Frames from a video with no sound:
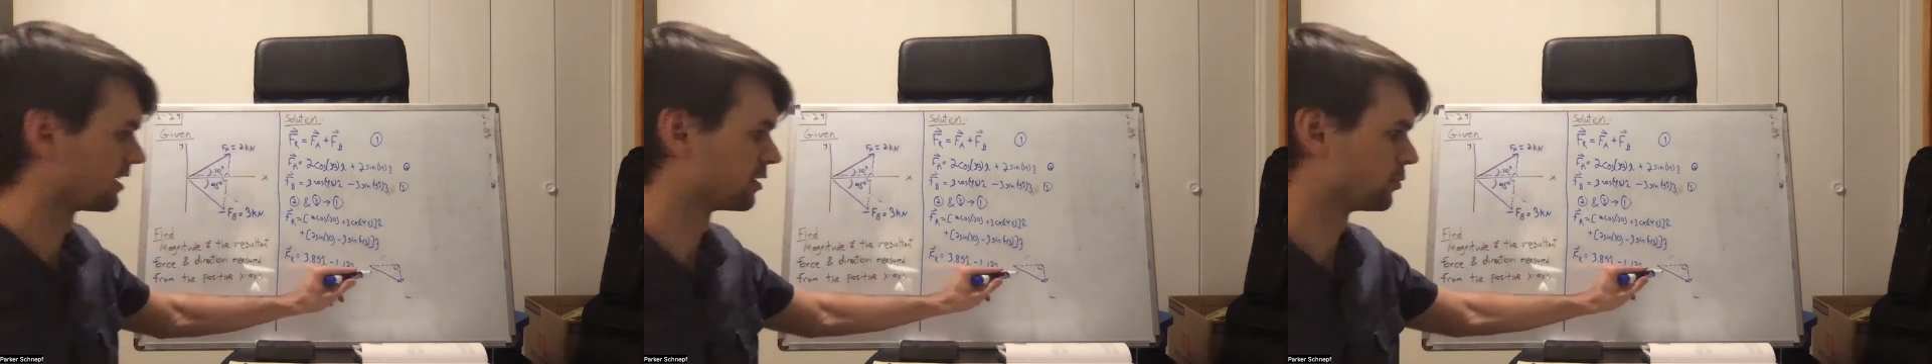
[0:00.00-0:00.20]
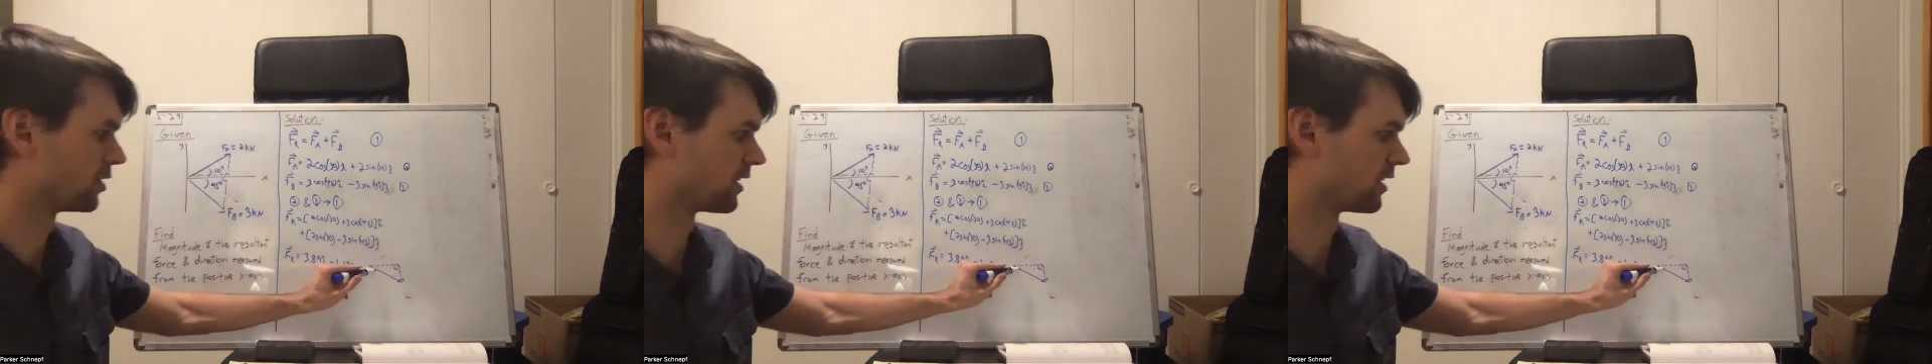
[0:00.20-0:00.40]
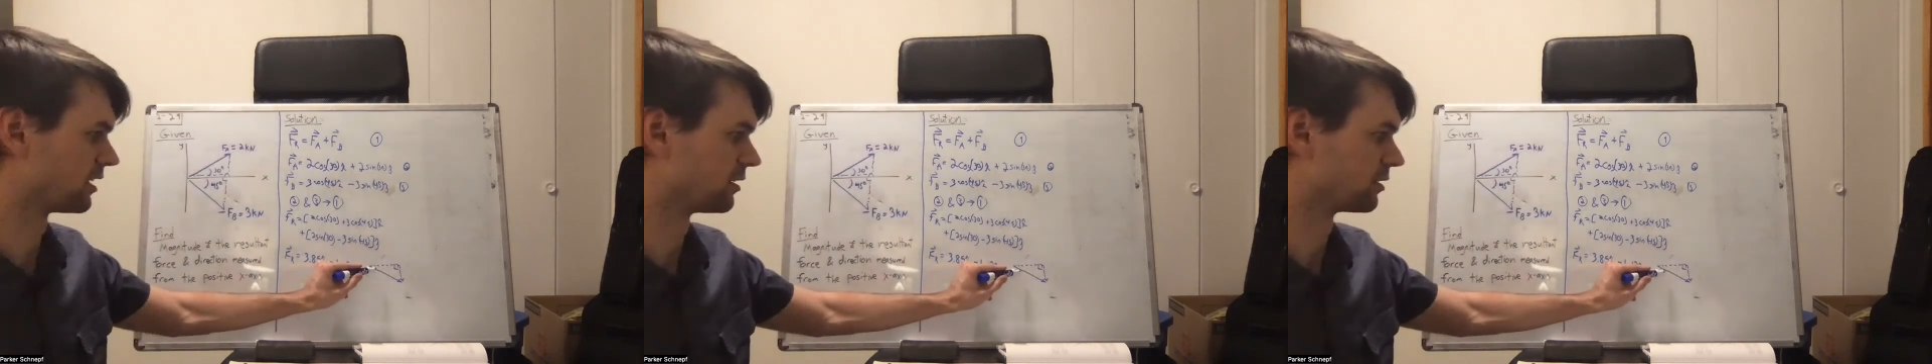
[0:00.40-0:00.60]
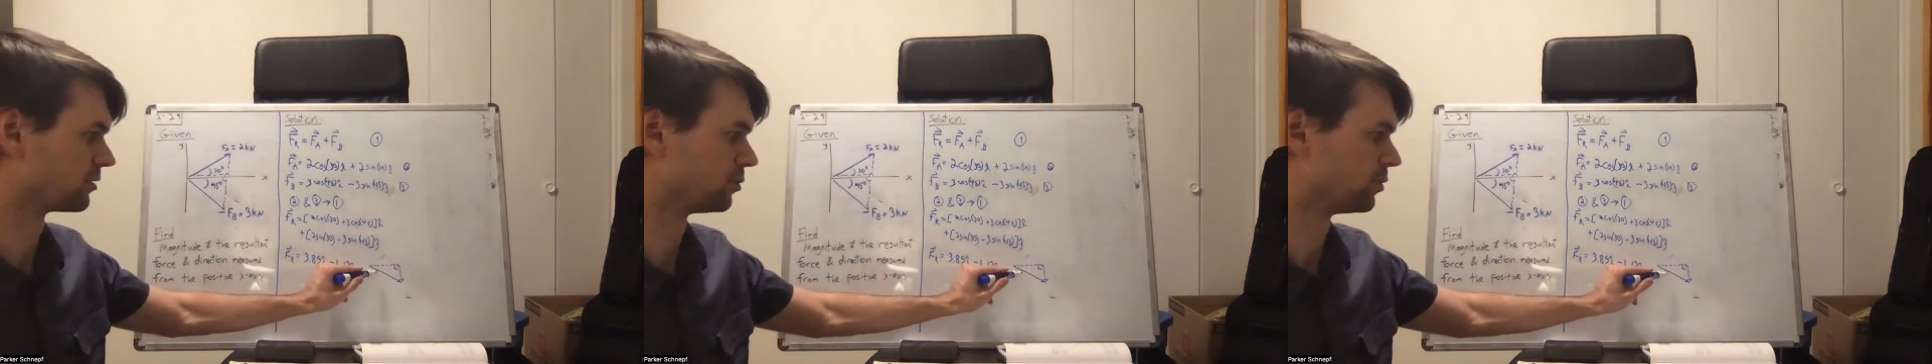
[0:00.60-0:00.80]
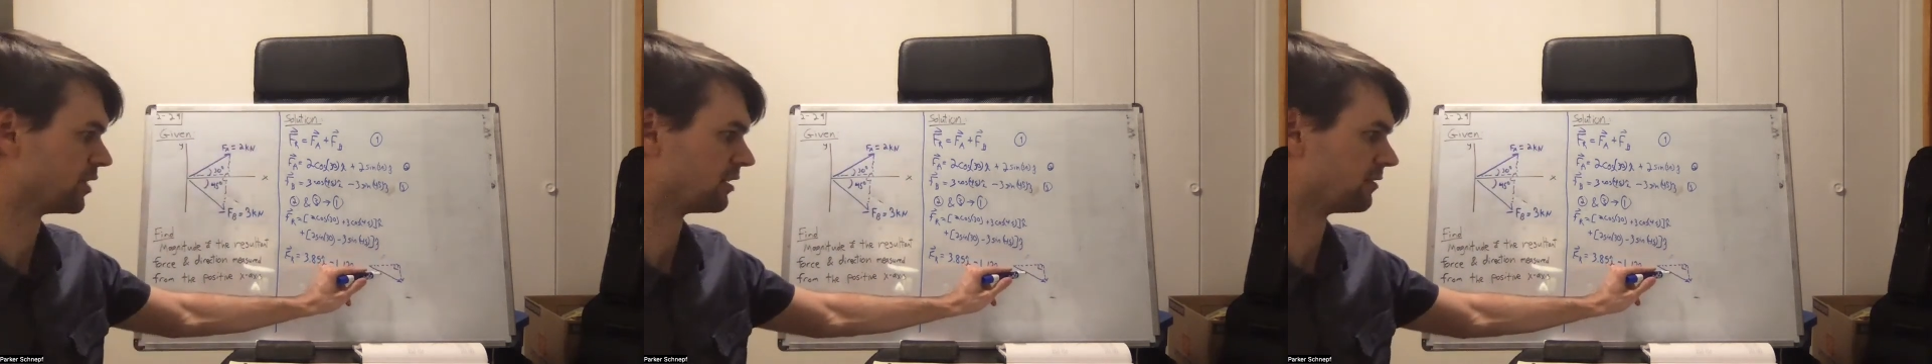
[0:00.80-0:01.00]
up with a little
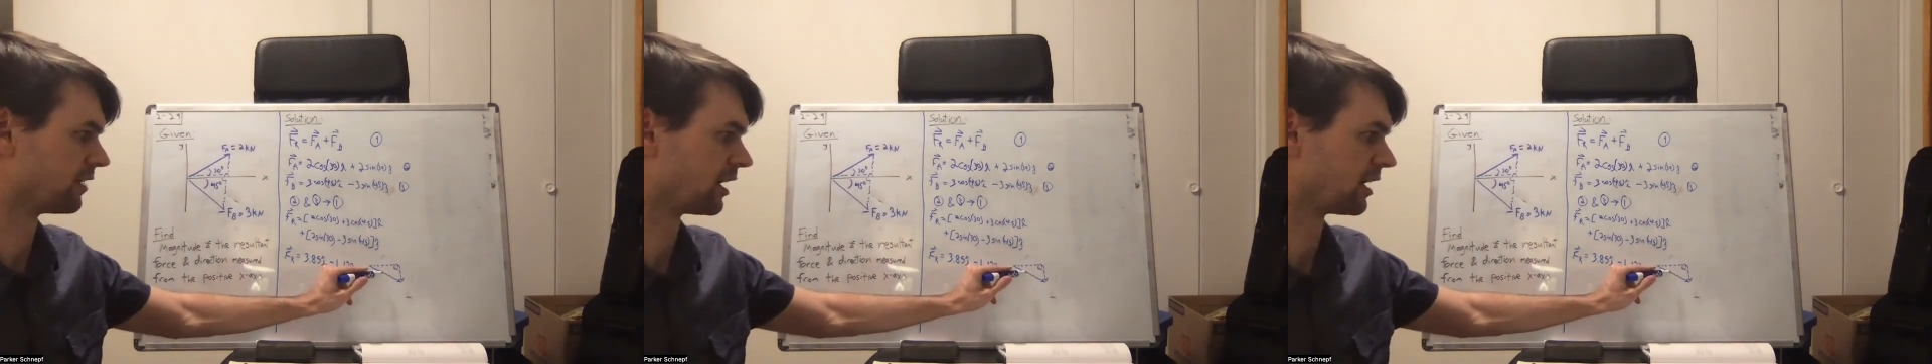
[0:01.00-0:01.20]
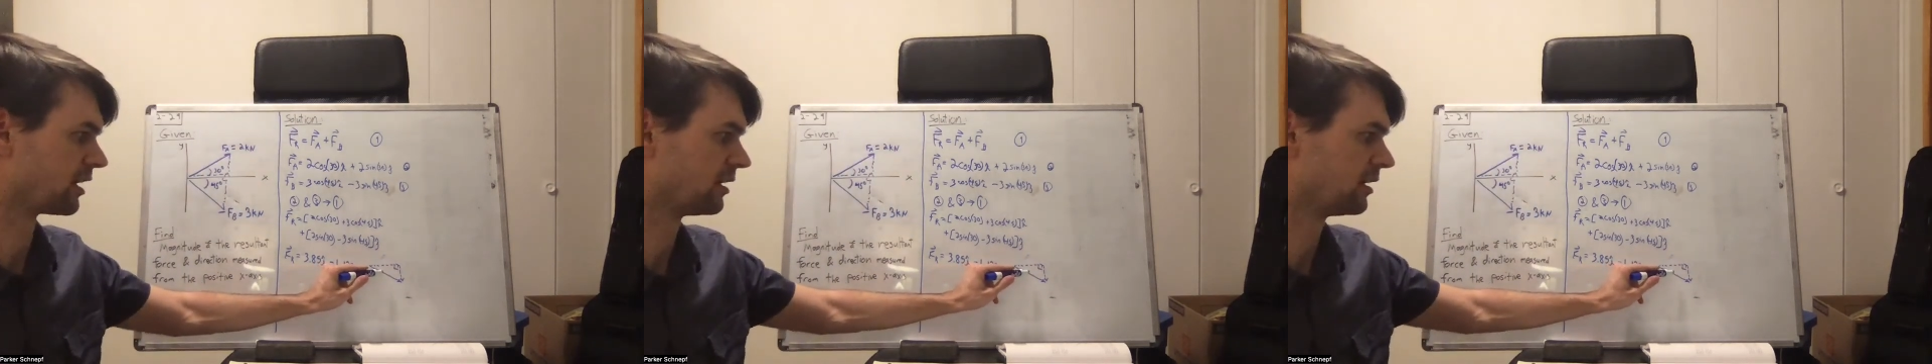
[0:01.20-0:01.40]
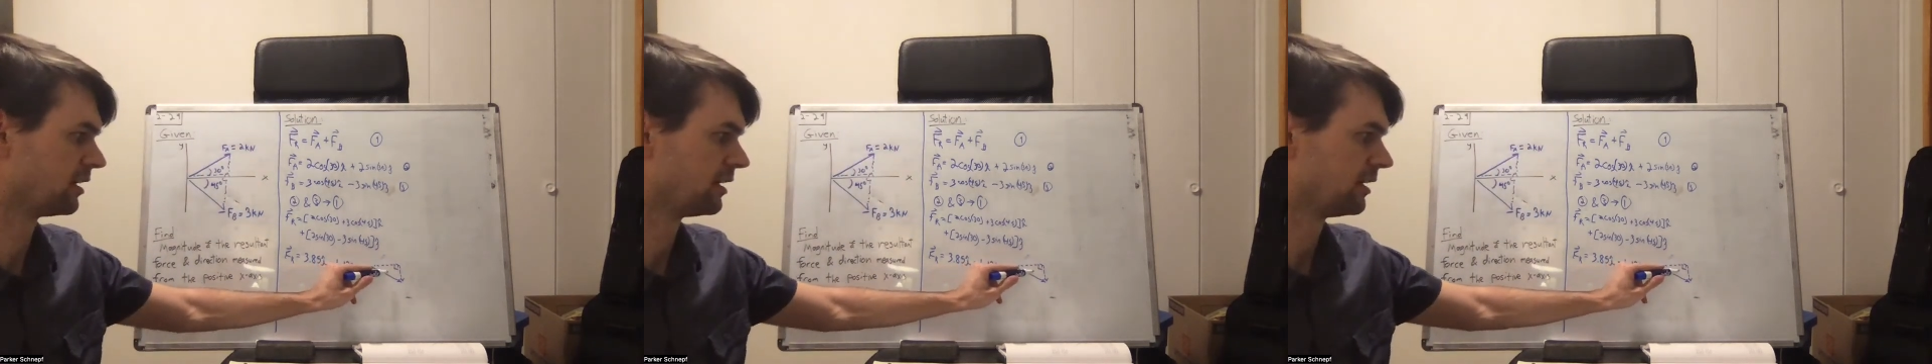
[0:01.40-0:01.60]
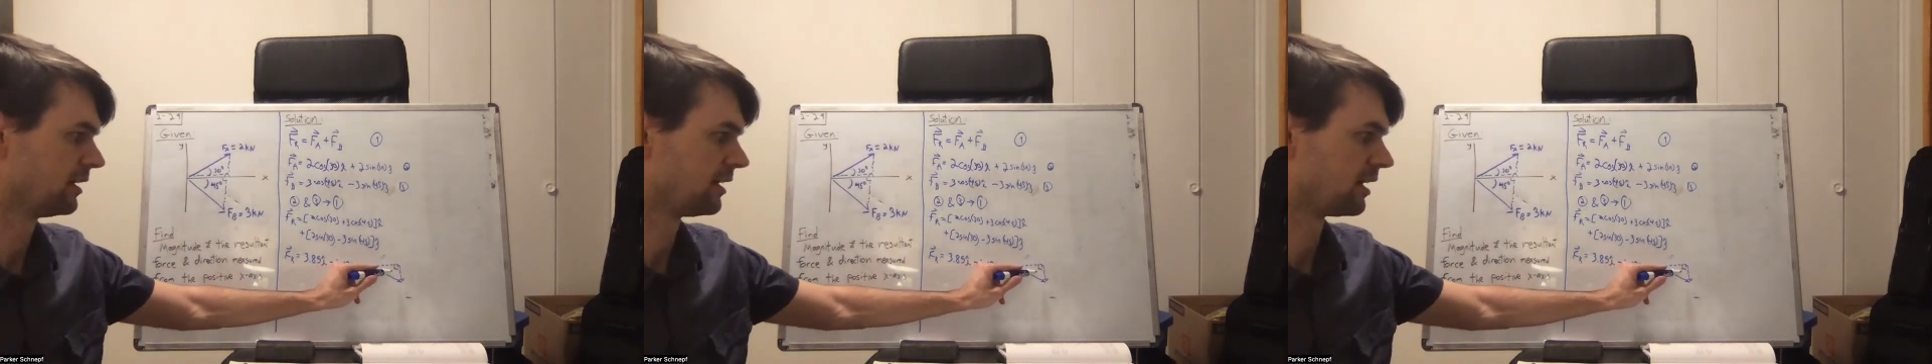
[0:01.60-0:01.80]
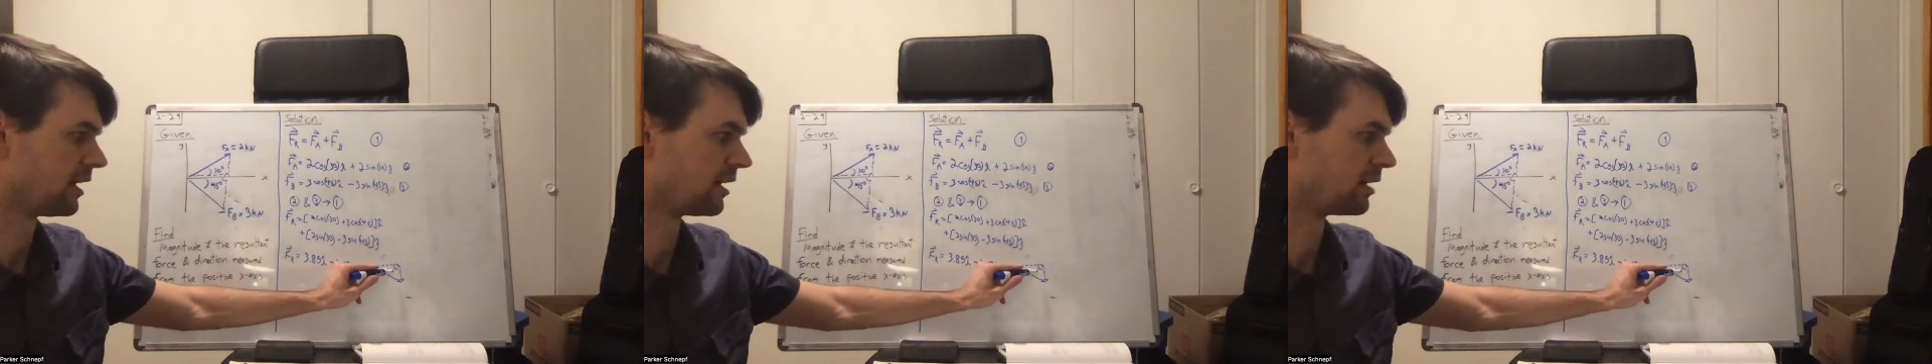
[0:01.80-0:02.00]
bit of a
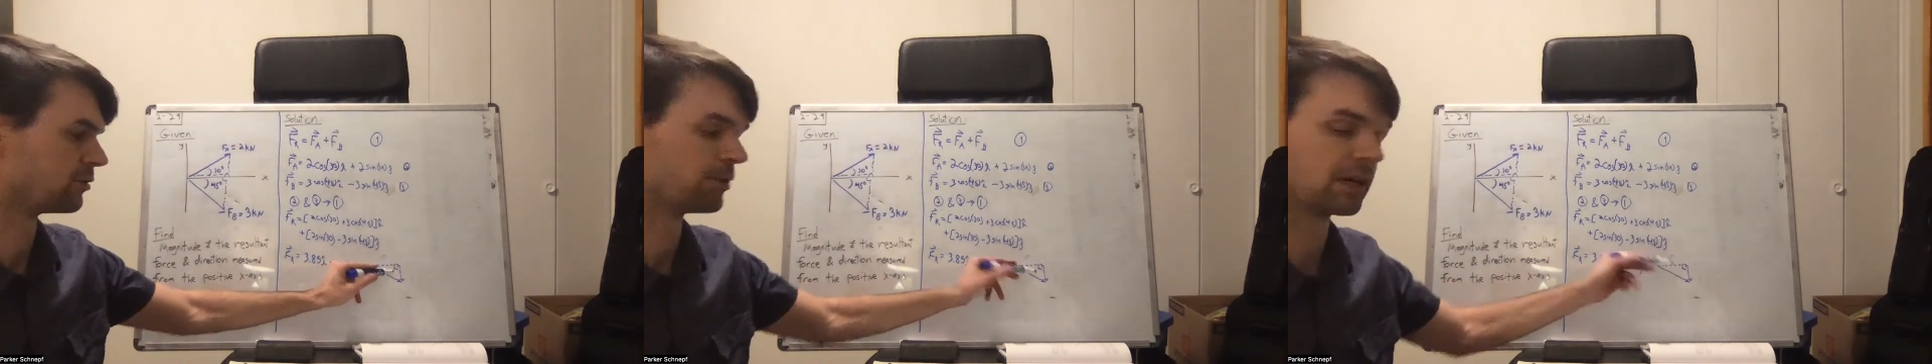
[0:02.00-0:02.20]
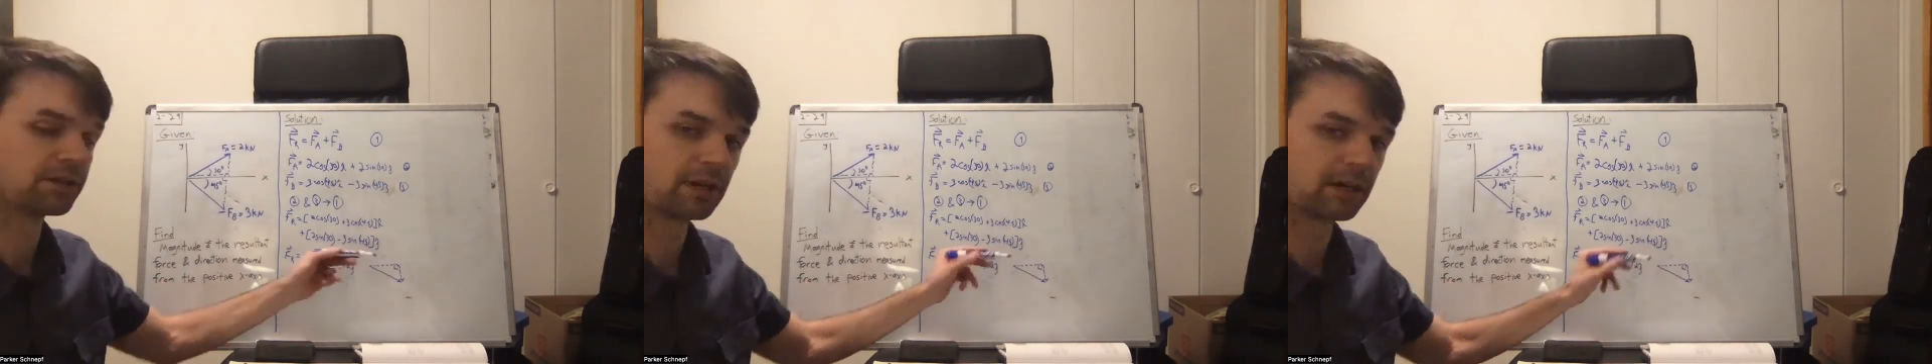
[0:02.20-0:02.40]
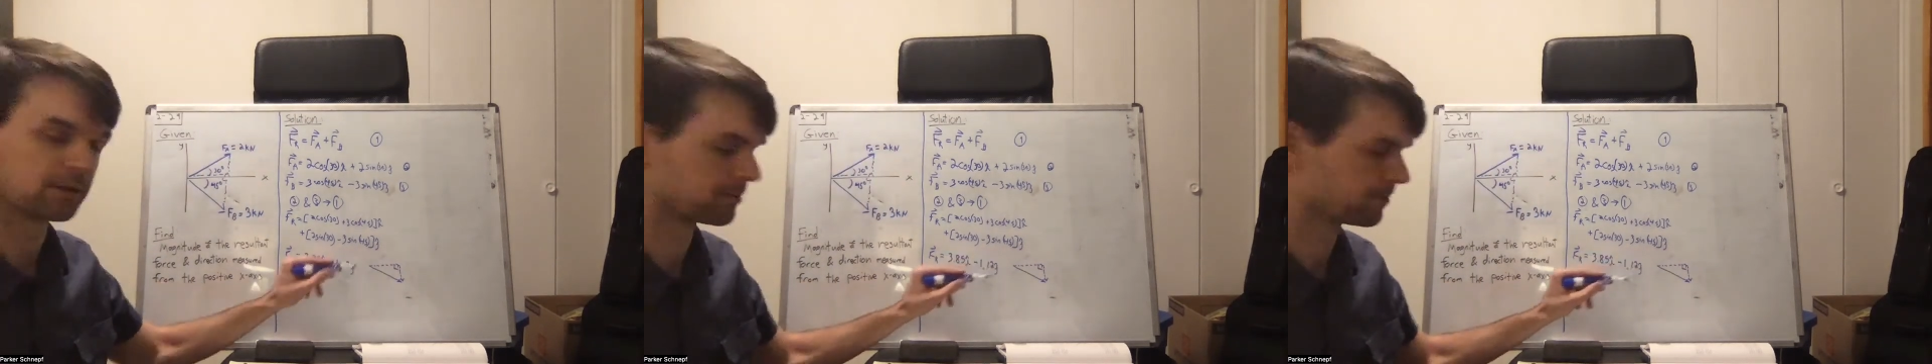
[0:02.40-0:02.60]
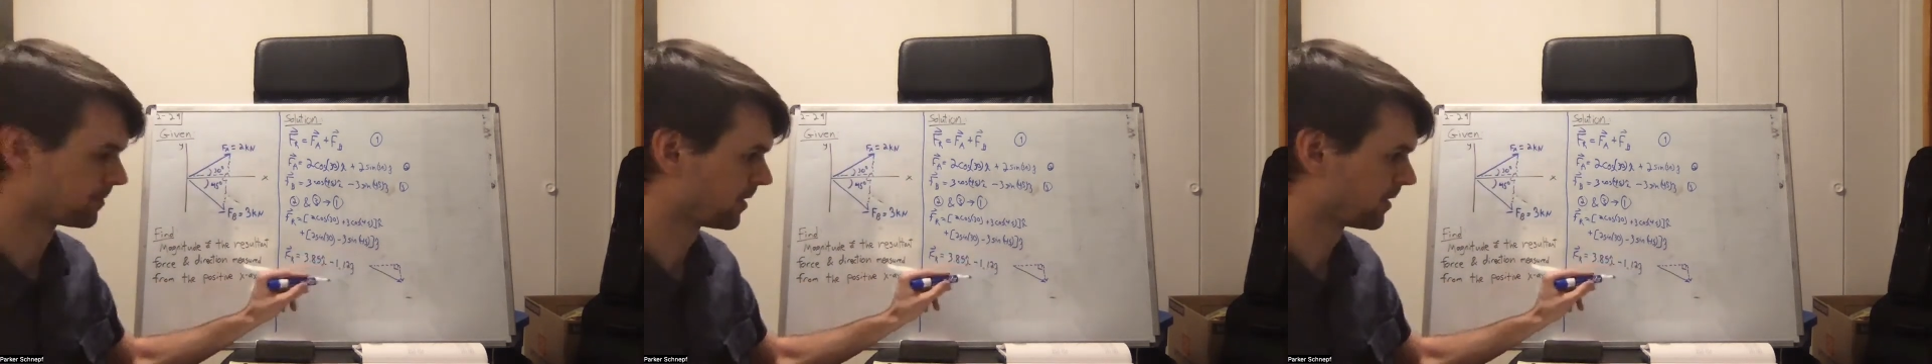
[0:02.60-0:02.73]
right triangle.